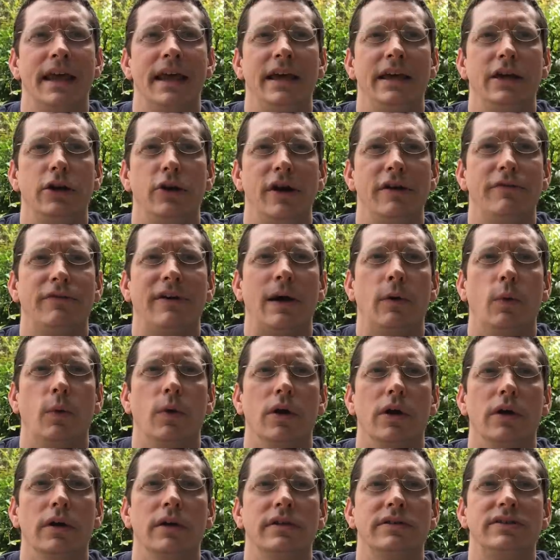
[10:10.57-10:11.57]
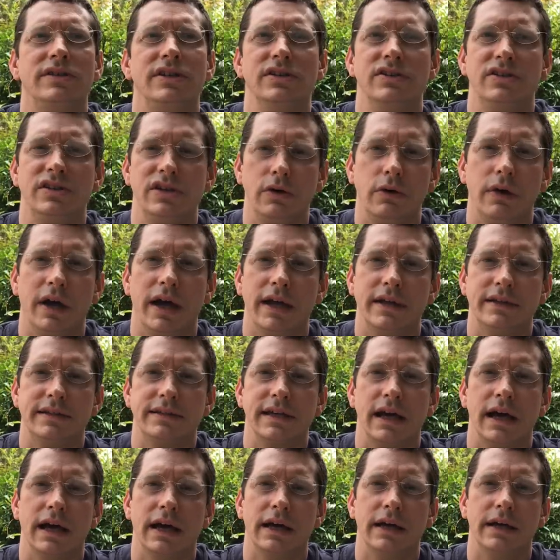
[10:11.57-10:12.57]
you know, if I were to do
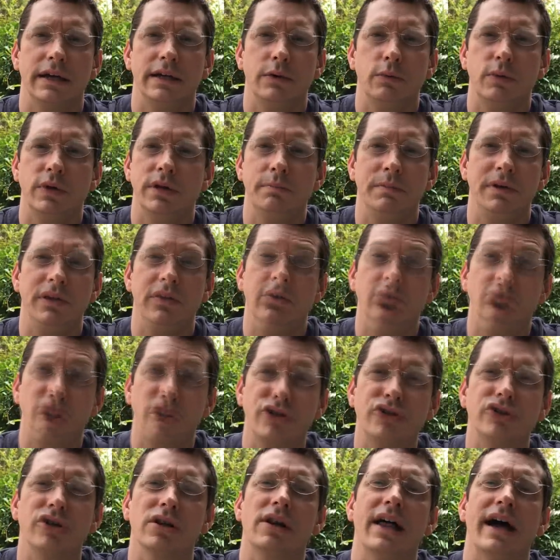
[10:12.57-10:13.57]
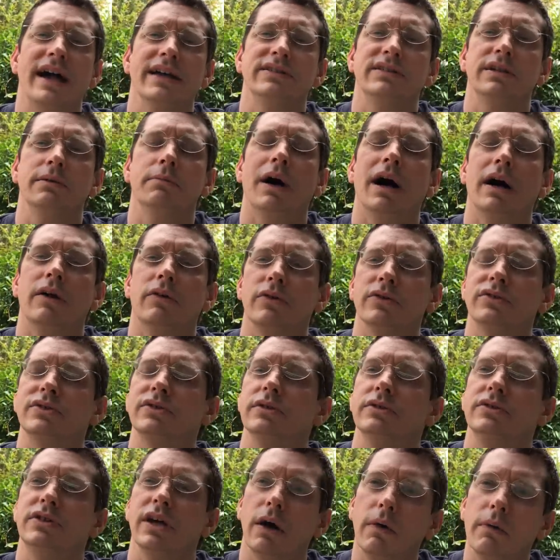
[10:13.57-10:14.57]
it, it wouldn't be those ultra classic
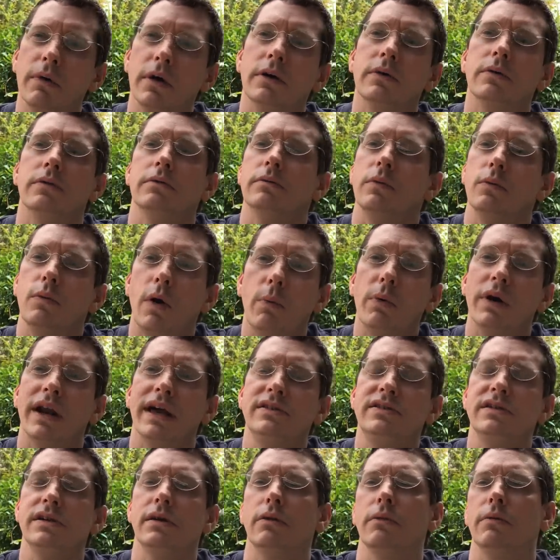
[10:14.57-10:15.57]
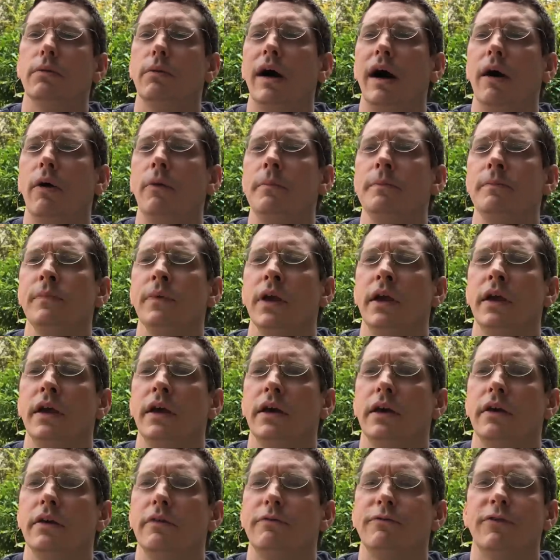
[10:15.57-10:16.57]
models. So what would I do? Well,
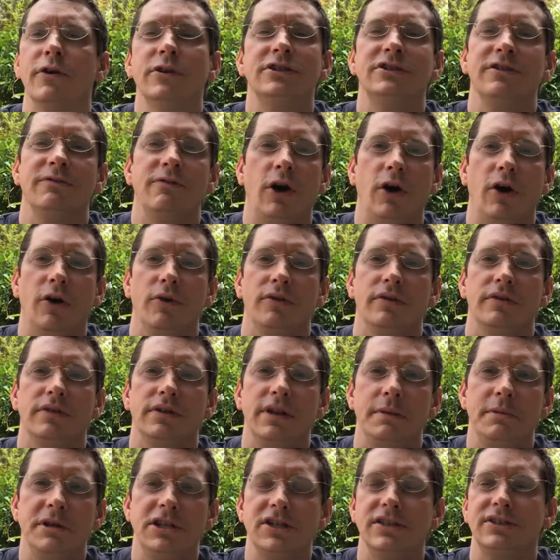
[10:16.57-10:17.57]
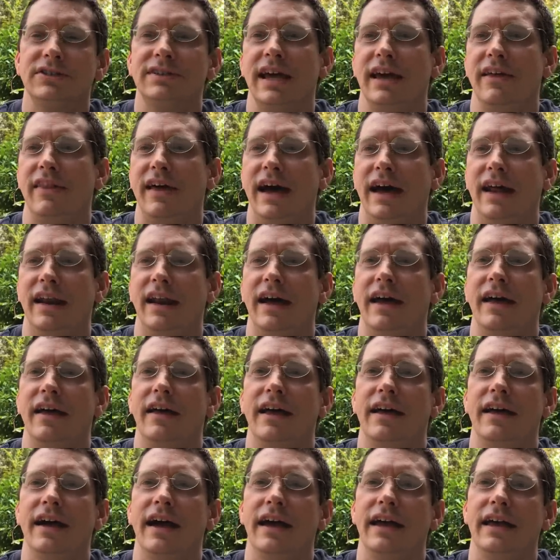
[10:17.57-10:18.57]
first of all, let me just say that
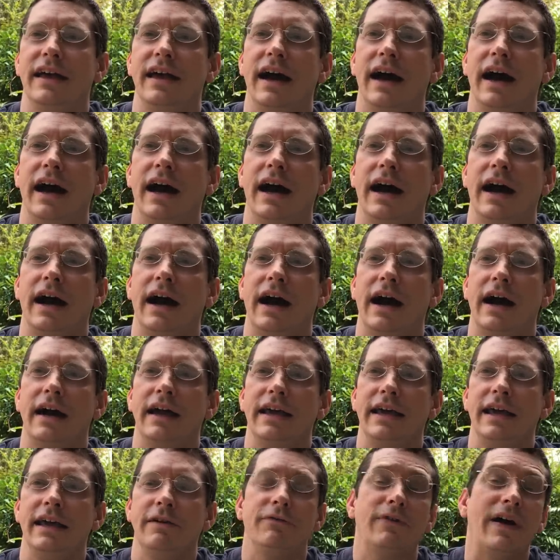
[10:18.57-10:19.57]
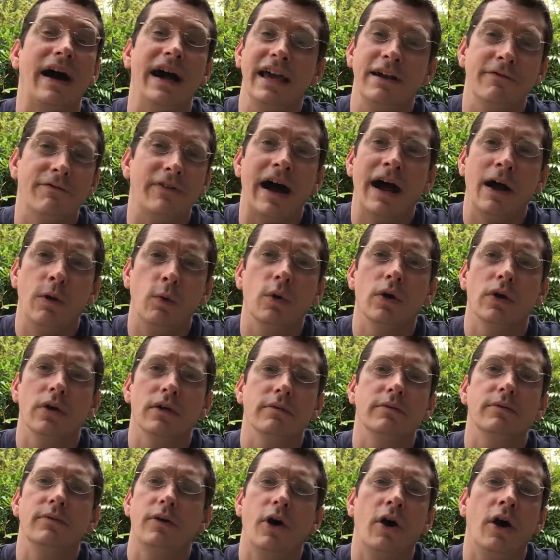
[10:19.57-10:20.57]
if I
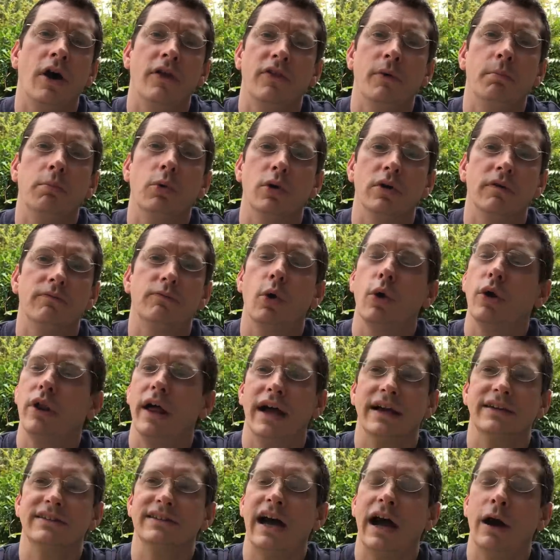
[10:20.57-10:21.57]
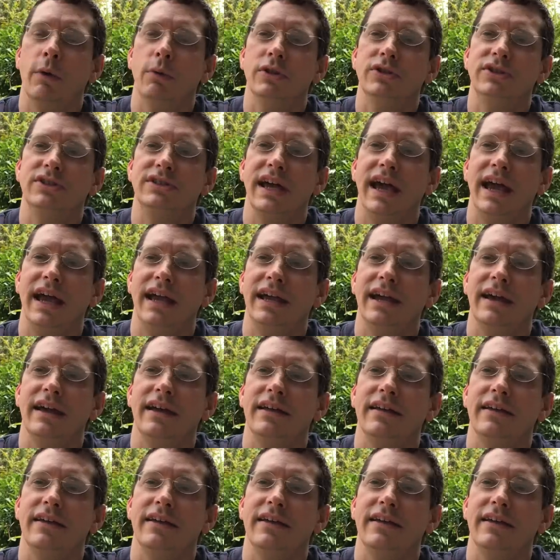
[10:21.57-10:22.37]
were on the board of Rolex, I would say